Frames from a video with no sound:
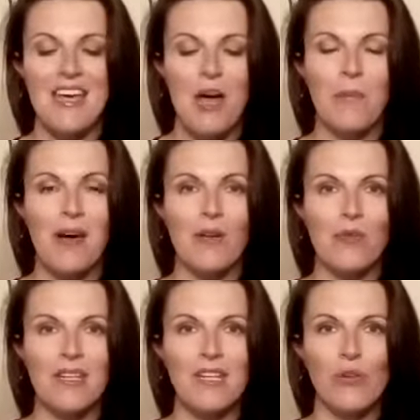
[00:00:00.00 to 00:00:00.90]
but
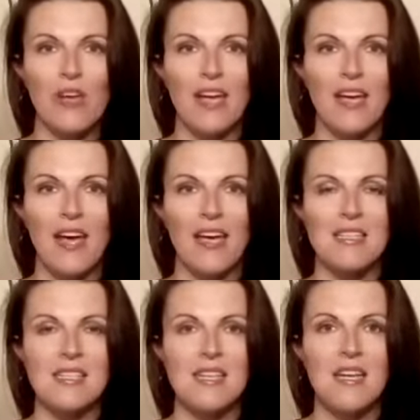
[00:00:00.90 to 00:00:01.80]
really looking at,
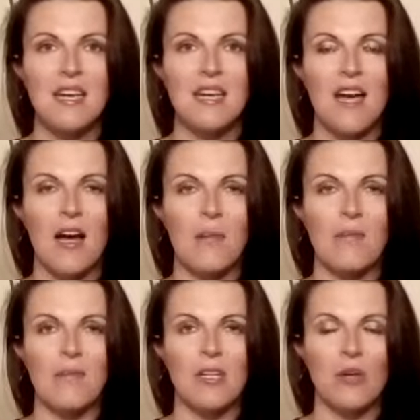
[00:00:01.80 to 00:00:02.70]

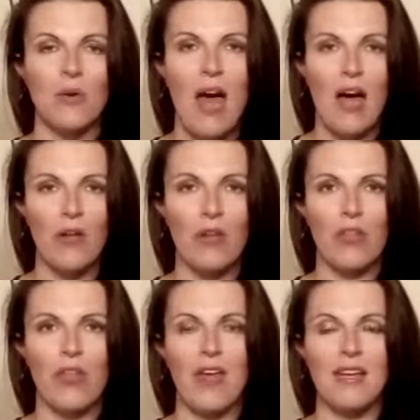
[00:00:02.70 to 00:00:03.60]

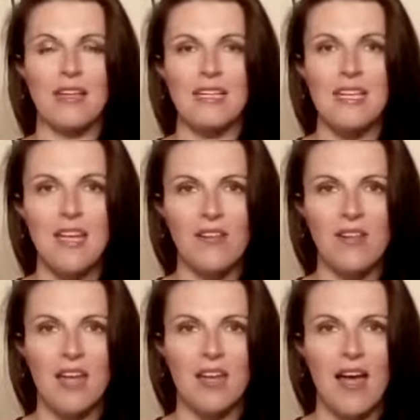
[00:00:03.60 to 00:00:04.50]
health and
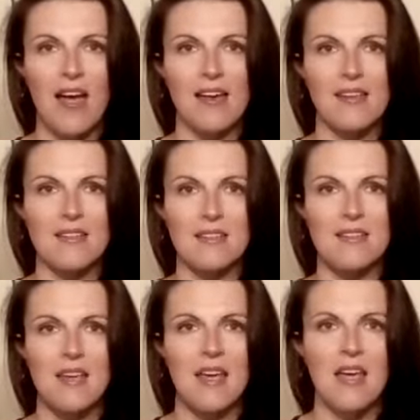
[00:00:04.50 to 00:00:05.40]
healing
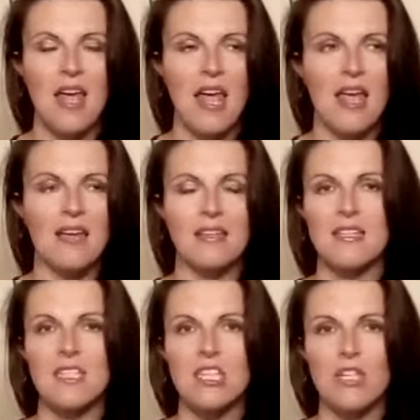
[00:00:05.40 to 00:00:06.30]
as a
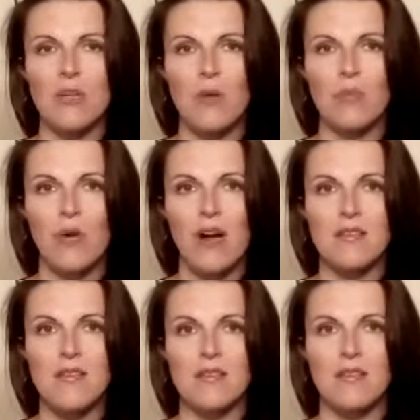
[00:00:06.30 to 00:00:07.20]
continuing
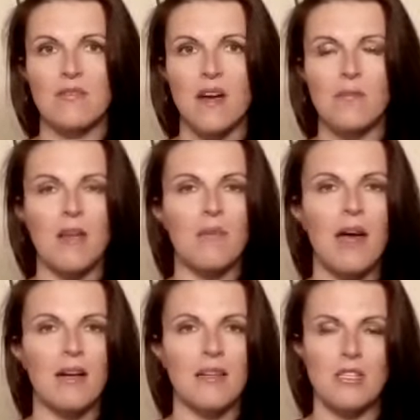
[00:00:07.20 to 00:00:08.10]
process of coming
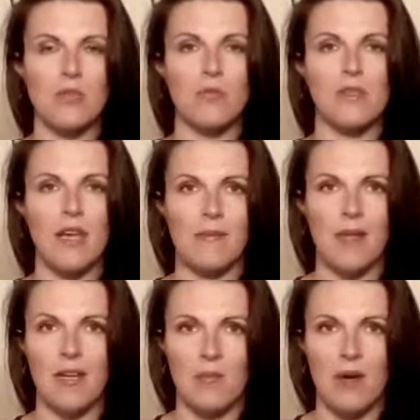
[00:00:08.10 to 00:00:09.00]
back into
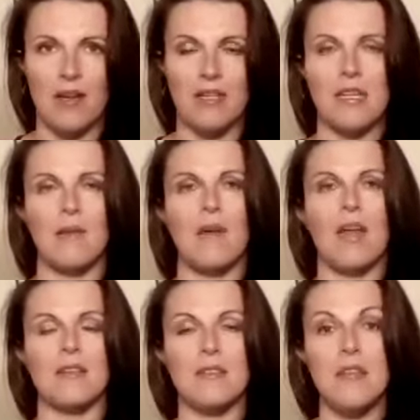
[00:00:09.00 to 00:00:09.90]
alignment in the body,
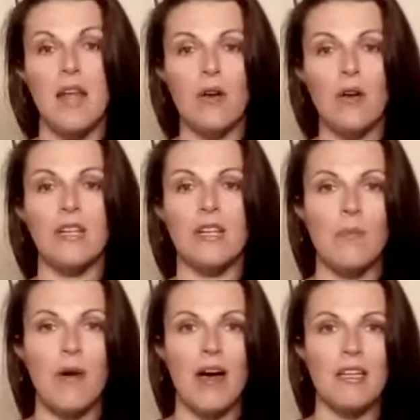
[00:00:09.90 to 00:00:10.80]
and not only in the
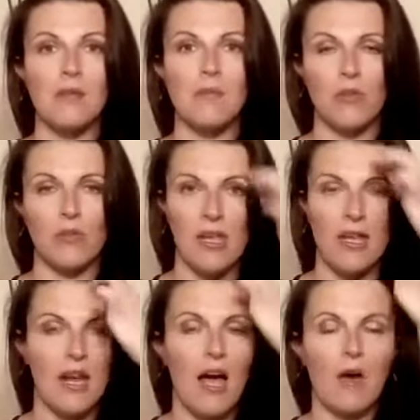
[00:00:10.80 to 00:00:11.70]
body, but looking
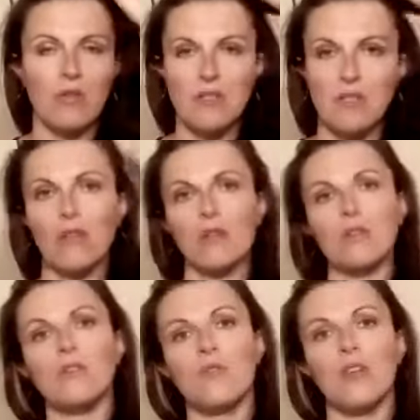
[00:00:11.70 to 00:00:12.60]
at how these other
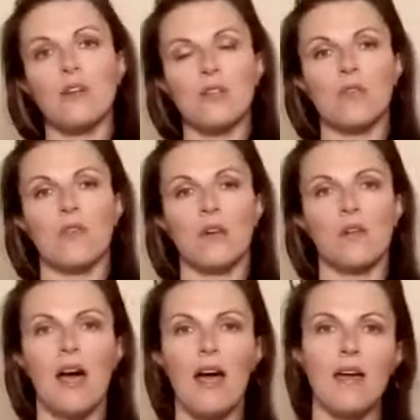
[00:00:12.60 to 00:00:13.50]
spheres of our
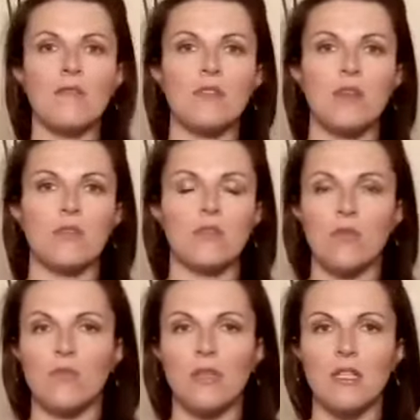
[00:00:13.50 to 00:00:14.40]
lives are
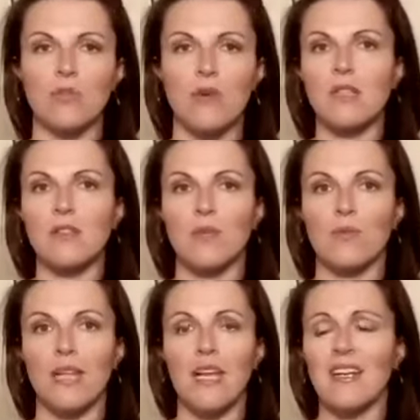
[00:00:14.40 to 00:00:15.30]
really directly
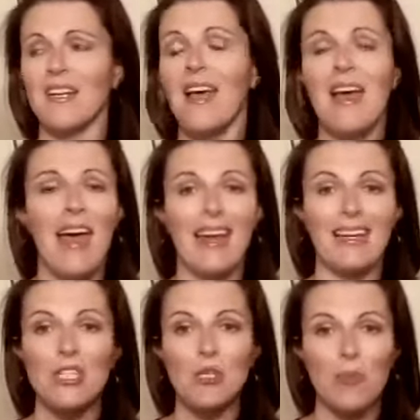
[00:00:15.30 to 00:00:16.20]
related and
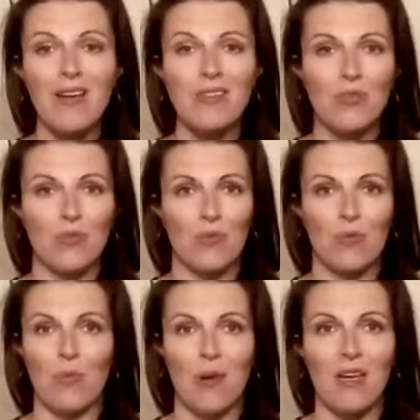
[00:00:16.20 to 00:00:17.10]
expressed through
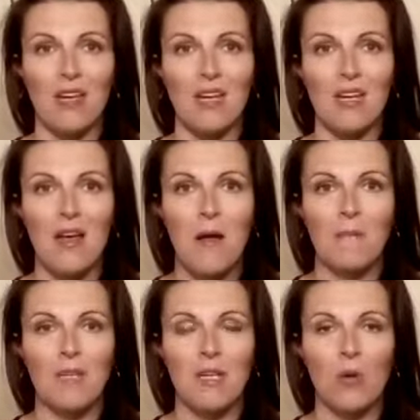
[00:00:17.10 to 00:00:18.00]
the body.
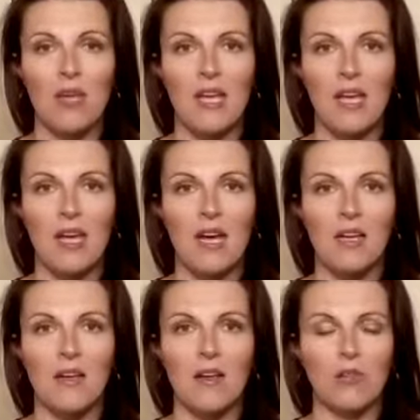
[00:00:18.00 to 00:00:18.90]
We
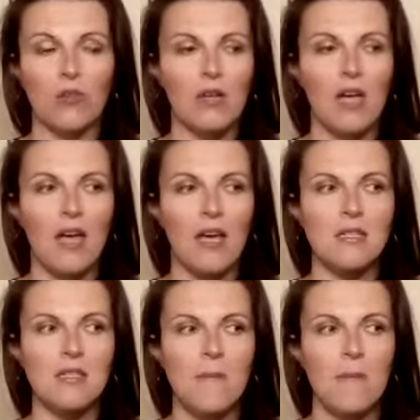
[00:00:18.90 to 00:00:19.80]
can look at,
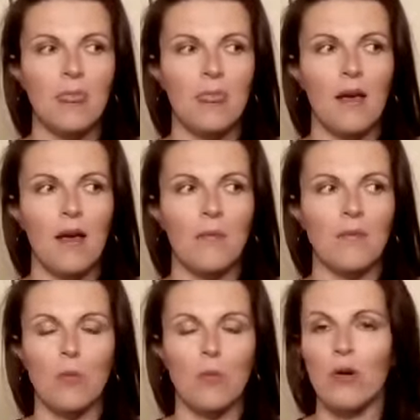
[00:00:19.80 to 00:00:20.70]

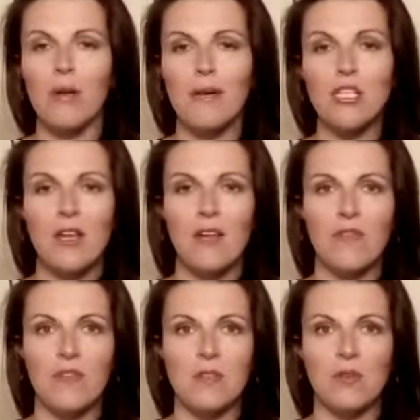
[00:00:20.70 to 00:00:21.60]
pretty much any
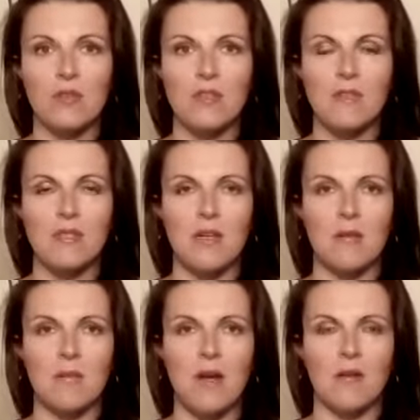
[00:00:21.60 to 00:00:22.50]
physical
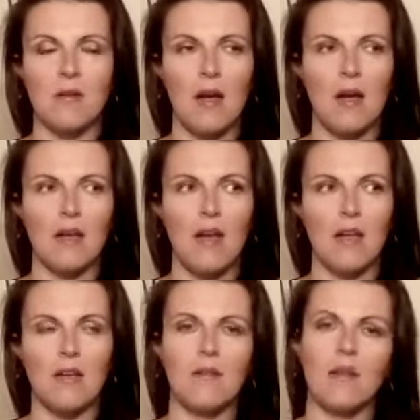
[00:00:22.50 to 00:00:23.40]
symptom.
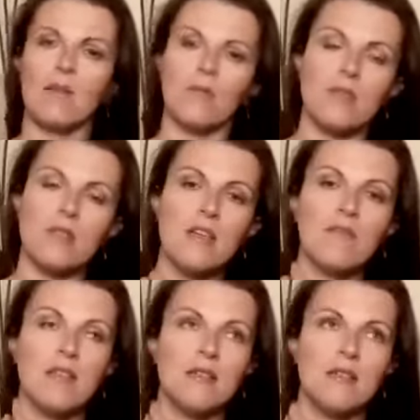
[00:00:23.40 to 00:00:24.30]
I
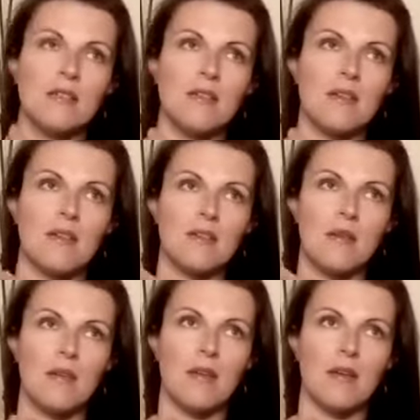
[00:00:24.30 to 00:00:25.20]
received this in
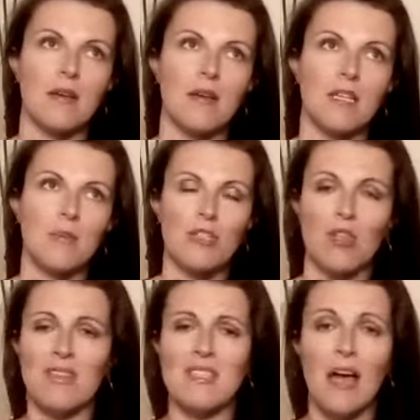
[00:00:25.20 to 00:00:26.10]
some of especially
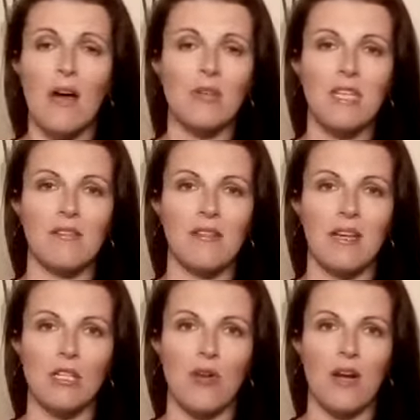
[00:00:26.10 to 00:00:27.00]
the sound
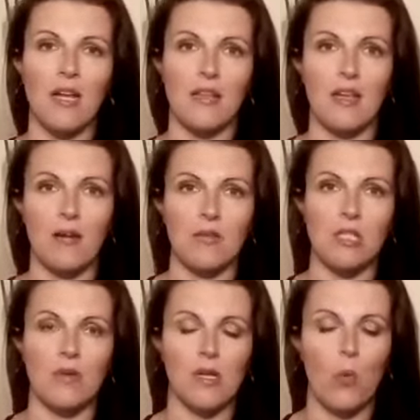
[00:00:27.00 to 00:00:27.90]
healing training that I was
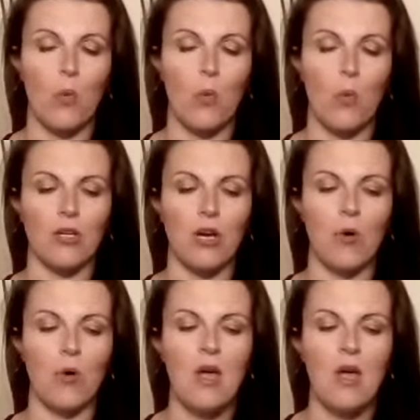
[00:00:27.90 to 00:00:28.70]
doing a while ago.